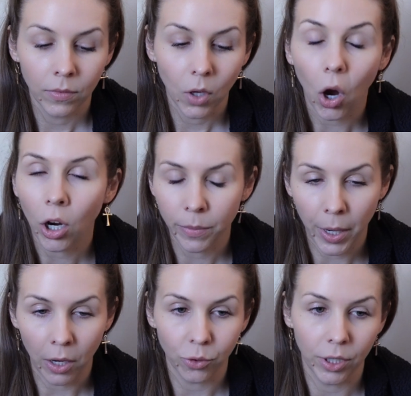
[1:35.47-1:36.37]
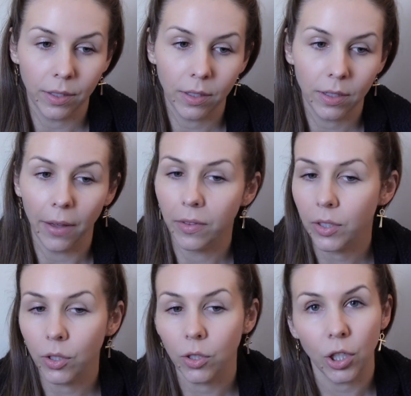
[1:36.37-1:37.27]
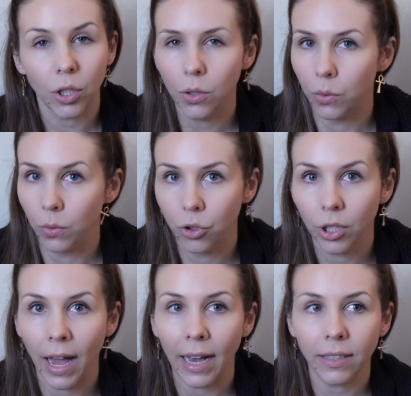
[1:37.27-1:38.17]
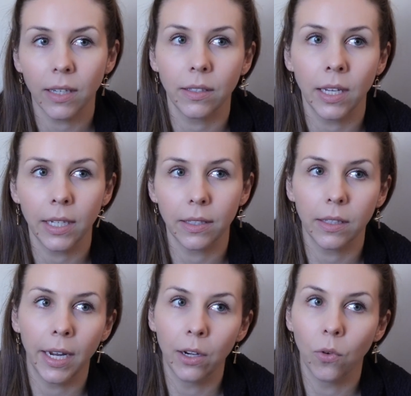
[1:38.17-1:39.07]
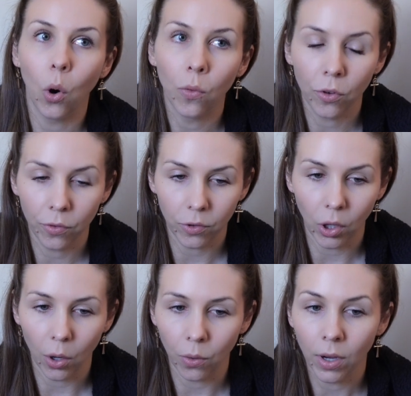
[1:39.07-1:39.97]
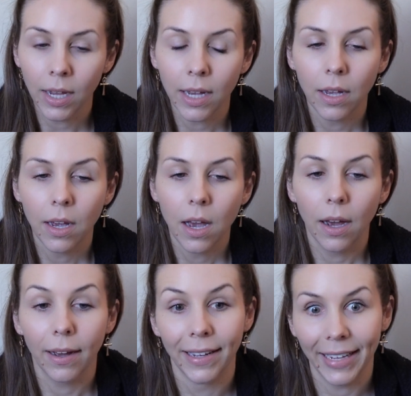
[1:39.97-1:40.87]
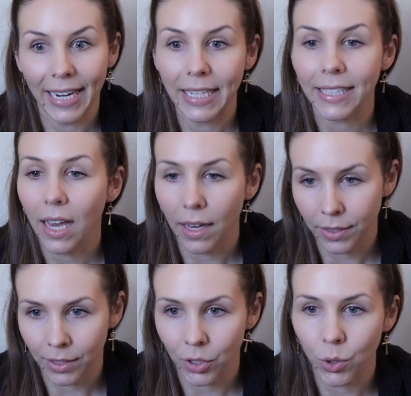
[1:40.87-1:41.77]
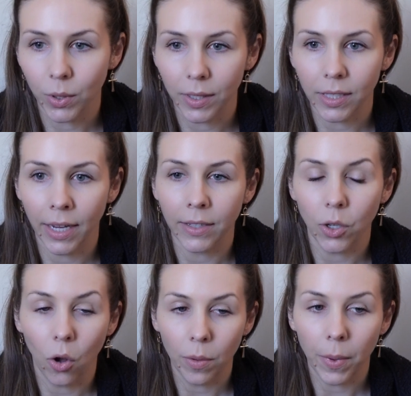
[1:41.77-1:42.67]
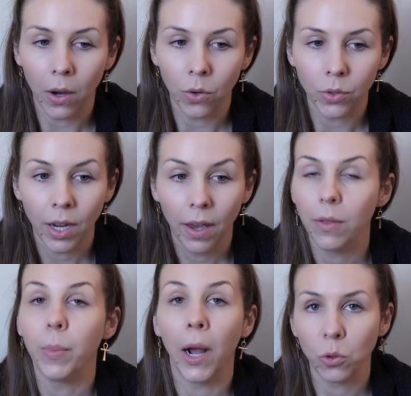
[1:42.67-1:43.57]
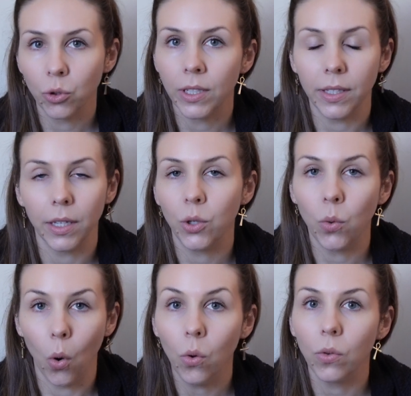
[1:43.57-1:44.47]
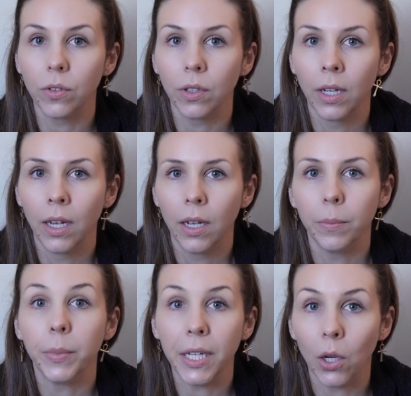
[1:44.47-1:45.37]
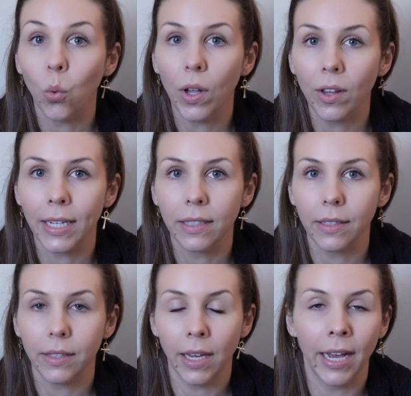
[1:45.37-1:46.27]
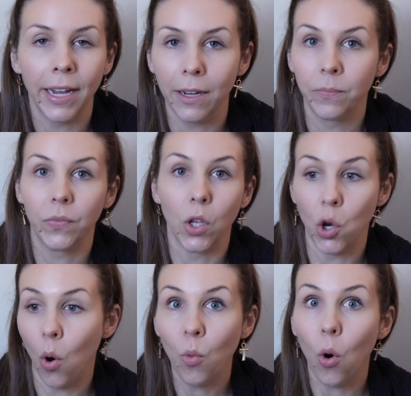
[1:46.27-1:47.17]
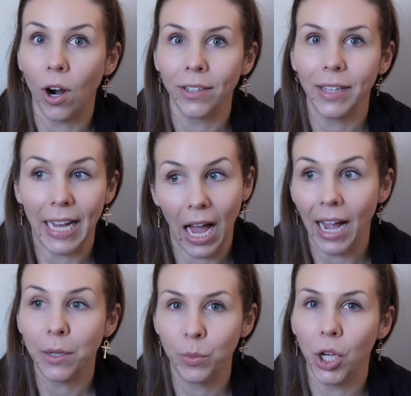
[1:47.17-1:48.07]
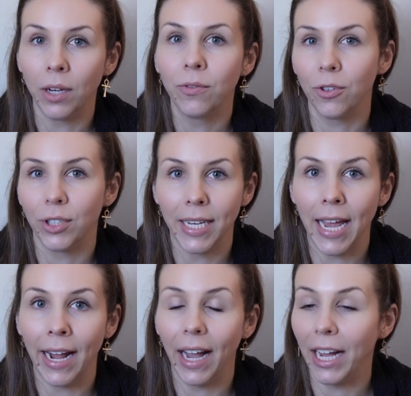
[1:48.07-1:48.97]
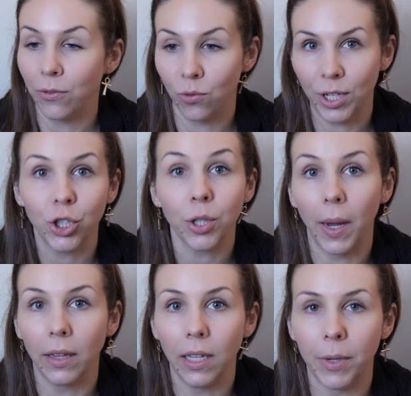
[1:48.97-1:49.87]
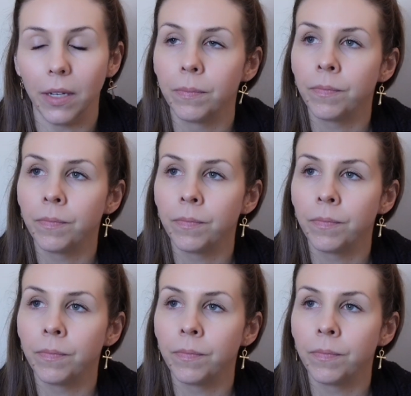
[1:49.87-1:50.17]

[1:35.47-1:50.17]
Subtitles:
Hard boundaries. Yeah, this is huge. Accessing a state of overflow, in its essence, you could say, is all about the boundaries that you hold. Being willing to say, no more. Like, I am done for today. I have reached my limit.